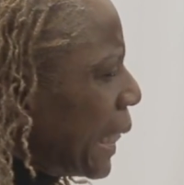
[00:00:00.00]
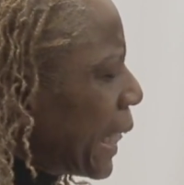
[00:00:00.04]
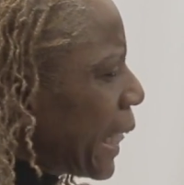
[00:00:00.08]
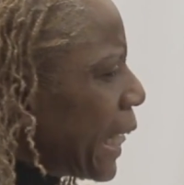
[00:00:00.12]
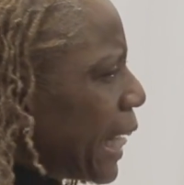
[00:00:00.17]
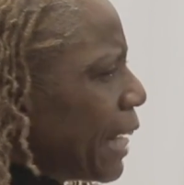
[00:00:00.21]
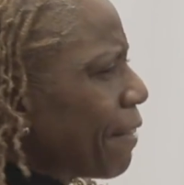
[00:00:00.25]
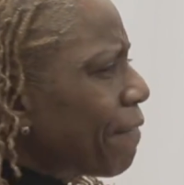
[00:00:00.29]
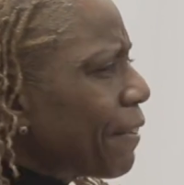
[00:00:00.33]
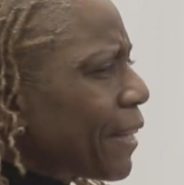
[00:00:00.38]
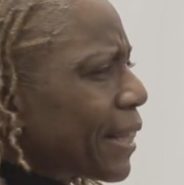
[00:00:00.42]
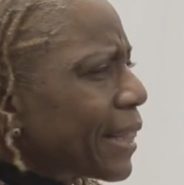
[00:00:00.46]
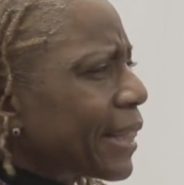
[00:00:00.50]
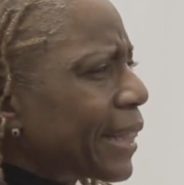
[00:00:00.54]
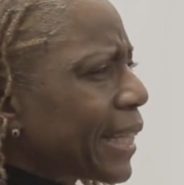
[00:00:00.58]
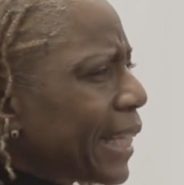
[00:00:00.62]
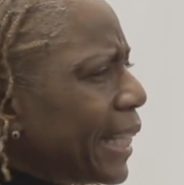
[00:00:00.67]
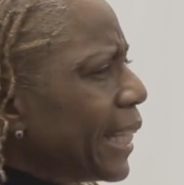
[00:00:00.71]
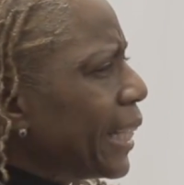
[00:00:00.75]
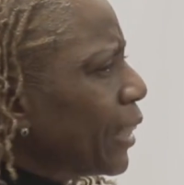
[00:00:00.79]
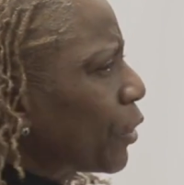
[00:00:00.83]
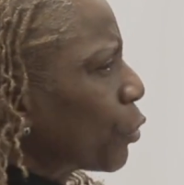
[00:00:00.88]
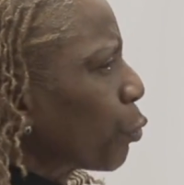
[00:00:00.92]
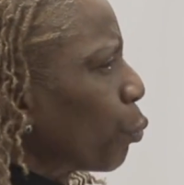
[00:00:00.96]
Even
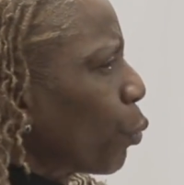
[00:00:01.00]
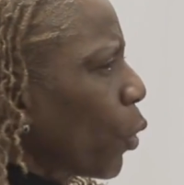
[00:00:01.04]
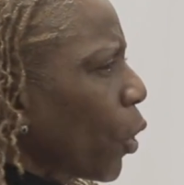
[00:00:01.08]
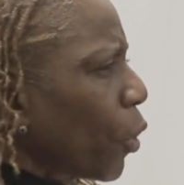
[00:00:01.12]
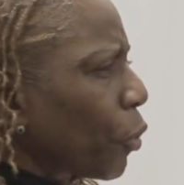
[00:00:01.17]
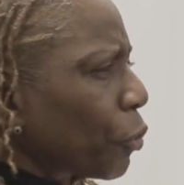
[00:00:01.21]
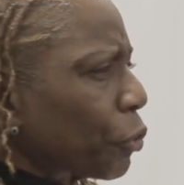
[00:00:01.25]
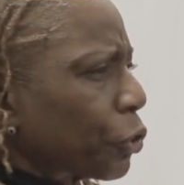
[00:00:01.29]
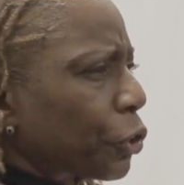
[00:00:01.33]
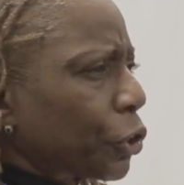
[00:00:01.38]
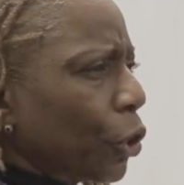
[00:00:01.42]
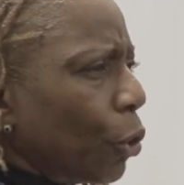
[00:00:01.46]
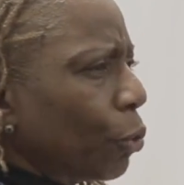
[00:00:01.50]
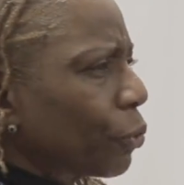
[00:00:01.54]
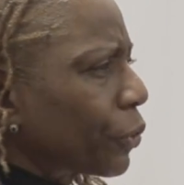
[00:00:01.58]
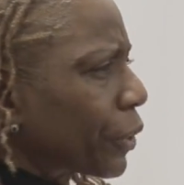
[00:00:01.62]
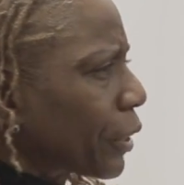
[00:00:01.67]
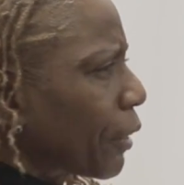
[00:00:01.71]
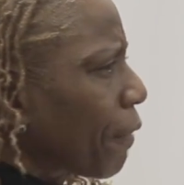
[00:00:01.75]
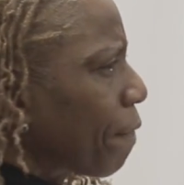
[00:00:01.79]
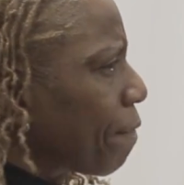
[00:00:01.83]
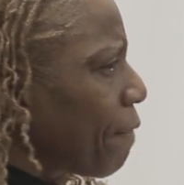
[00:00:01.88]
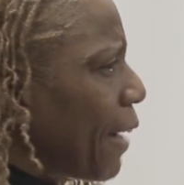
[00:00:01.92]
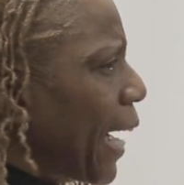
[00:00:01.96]
these words don't
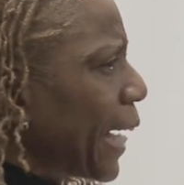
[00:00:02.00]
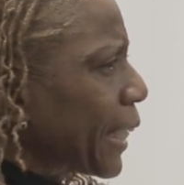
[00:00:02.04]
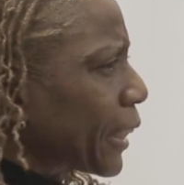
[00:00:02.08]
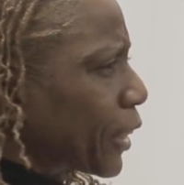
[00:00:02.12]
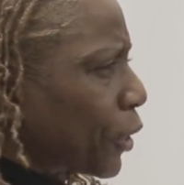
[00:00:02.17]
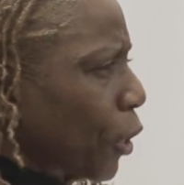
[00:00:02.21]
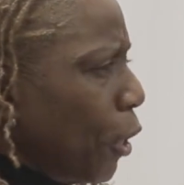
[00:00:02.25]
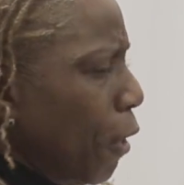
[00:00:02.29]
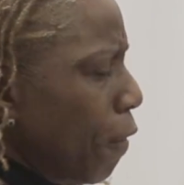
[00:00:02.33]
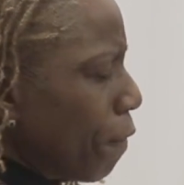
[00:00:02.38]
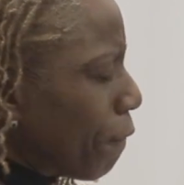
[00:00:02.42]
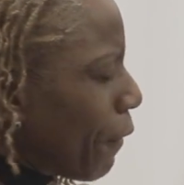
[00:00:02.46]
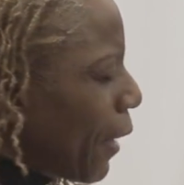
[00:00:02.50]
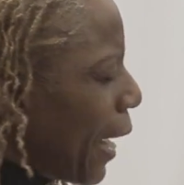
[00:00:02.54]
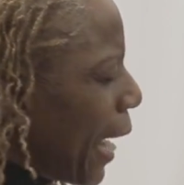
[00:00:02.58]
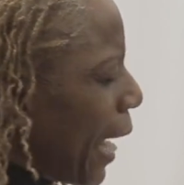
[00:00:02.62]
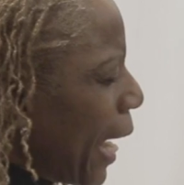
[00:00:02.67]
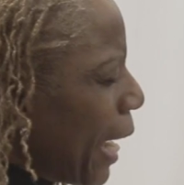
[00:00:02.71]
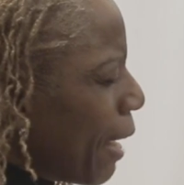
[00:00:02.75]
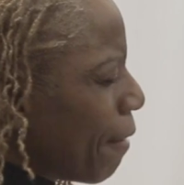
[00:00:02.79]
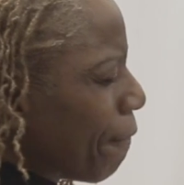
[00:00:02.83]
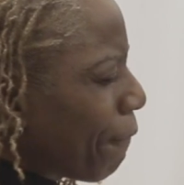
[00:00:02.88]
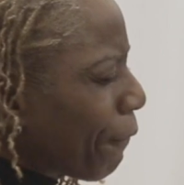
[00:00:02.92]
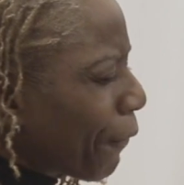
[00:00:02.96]
suffice. For
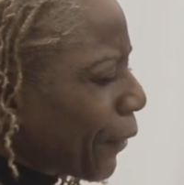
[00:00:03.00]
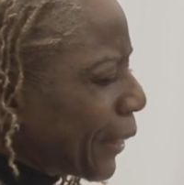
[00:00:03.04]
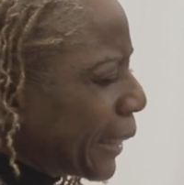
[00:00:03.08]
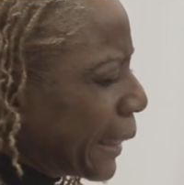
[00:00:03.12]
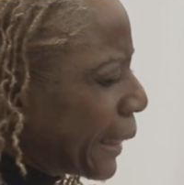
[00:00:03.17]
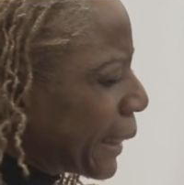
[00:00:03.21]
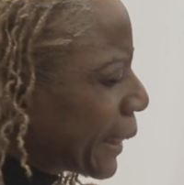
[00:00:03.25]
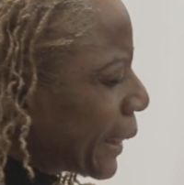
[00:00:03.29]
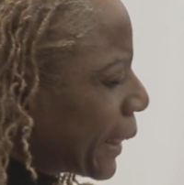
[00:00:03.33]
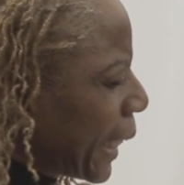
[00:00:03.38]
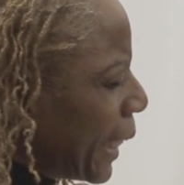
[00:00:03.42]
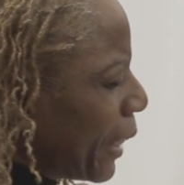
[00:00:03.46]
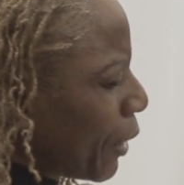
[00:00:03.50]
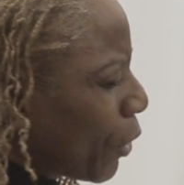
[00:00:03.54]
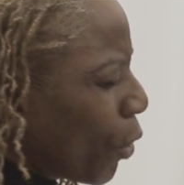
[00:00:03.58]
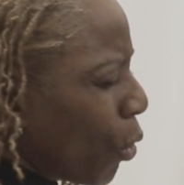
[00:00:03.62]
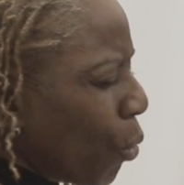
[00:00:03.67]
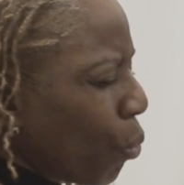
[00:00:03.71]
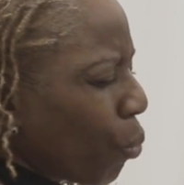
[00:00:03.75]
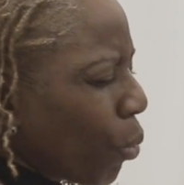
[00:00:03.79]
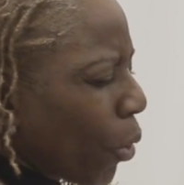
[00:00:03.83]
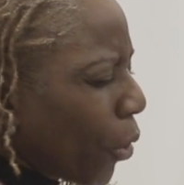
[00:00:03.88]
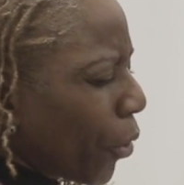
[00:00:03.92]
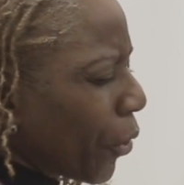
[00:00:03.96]
every
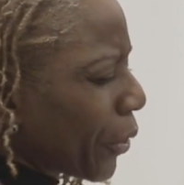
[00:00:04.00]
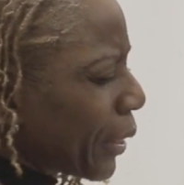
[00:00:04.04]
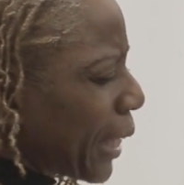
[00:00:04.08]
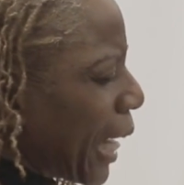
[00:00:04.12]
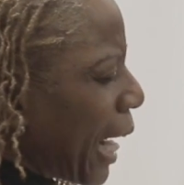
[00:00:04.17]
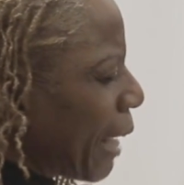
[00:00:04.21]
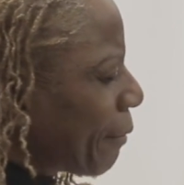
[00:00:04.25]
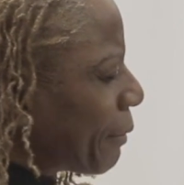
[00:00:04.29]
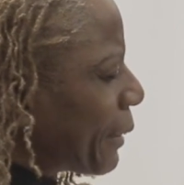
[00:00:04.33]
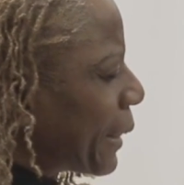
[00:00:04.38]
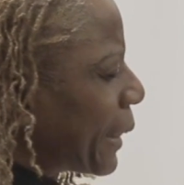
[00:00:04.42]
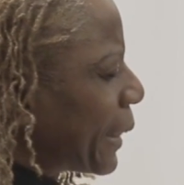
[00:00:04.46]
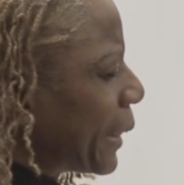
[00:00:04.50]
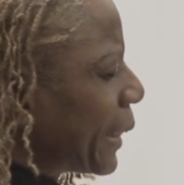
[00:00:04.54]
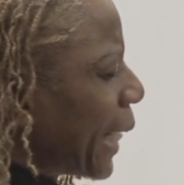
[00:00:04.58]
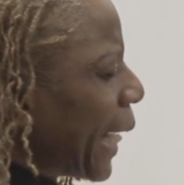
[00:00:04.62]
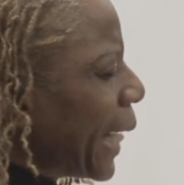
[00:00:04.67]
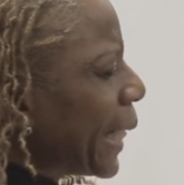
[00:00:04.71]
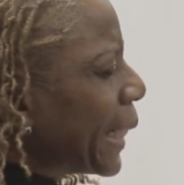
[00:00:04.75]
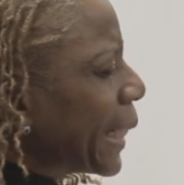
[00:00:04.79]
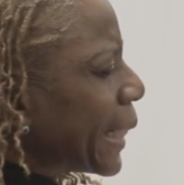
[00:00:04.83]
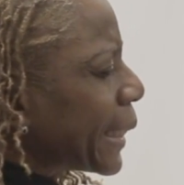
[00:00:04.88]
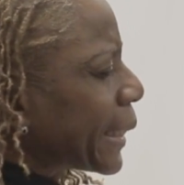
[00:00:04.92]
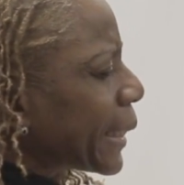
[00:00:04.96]
single word I've
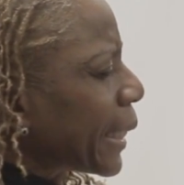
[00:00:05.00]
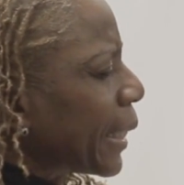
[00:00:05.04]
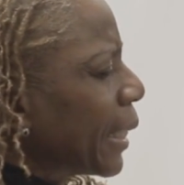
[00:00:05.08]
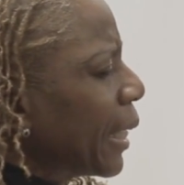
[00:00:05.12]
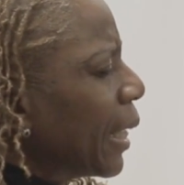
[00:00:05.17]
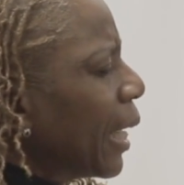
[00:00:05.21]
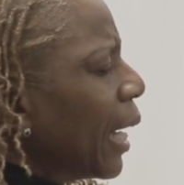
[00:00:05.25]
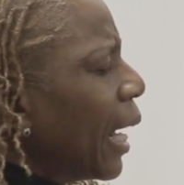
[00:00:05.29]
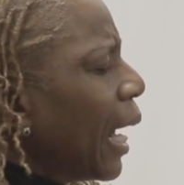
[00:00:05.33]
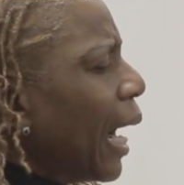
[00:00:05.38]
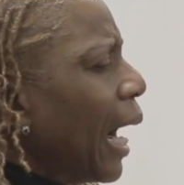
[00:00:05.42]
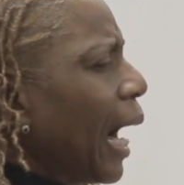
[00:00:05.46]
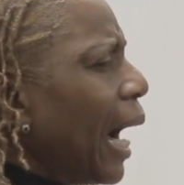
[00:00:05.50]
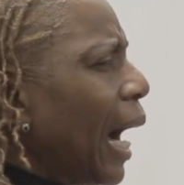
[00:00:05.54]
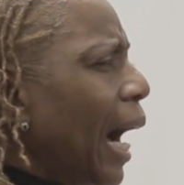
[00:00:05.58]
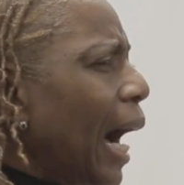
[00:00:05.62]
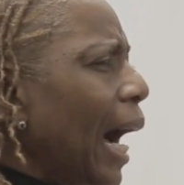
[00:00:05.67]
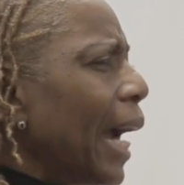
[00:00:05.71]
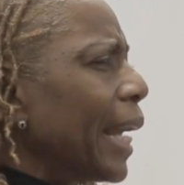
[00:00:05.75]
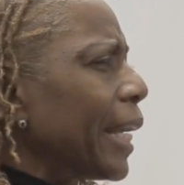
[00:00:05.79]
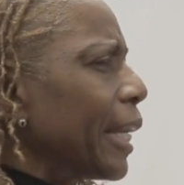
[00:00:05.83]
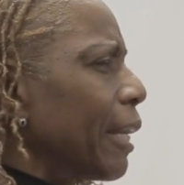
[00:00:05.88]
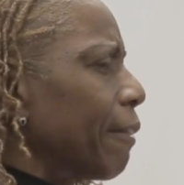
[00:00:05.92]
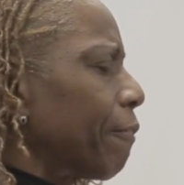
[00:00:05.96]
stated,
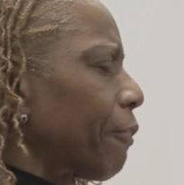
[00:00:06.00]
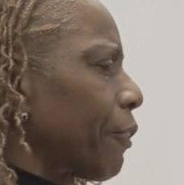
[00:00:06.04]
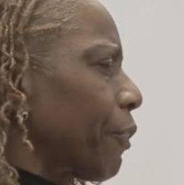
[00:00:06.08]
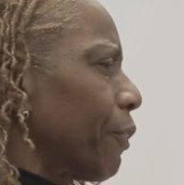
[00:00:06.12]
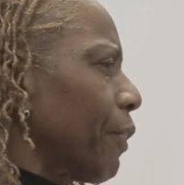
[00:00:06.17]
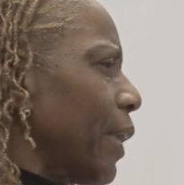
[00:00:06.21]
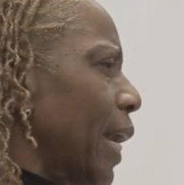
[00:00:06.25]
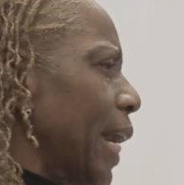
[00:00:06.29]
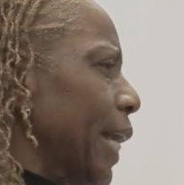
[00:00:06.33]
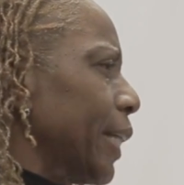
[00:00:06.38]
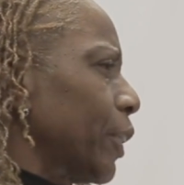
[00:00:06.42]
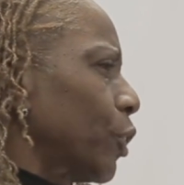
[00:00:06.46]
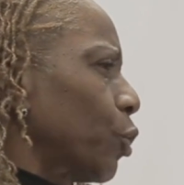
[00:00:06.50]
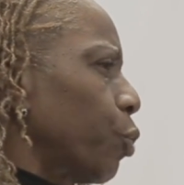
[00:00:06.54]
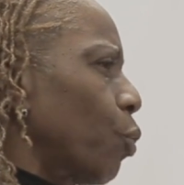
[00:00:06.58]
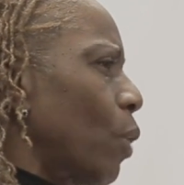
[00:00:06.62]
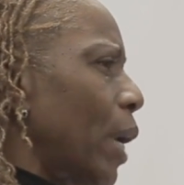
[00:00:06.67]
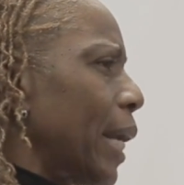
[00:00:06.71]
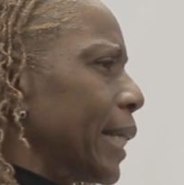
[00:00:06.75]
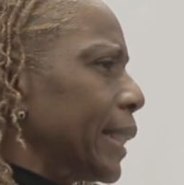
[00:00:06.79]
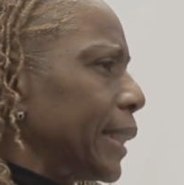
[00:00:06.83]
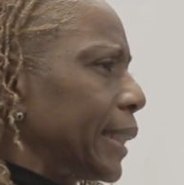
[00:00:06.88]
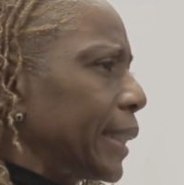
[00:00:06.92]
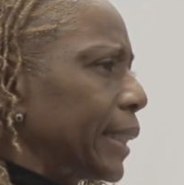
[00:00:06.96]
I have cried
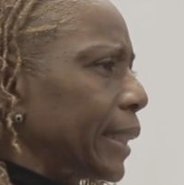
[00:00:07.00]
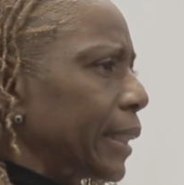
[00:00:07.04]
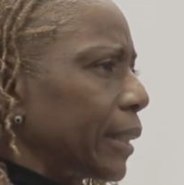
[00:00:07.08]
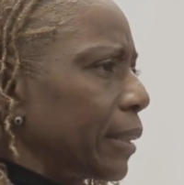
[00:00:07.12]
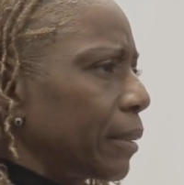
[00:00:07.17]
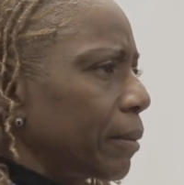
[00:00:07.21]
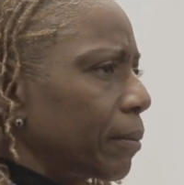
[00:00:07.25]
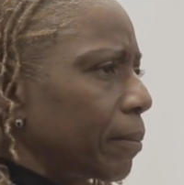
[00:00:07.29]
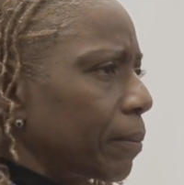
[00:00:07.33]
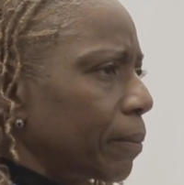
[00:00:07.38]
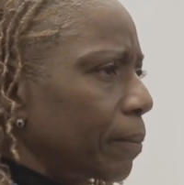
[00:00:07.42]
twice.